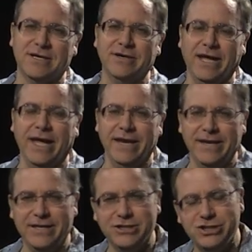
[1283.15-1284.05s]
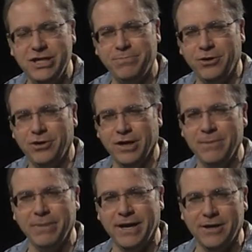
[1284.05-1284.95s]
are getting cheaper
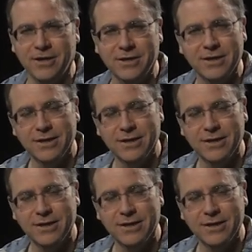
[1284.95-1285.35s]
and better.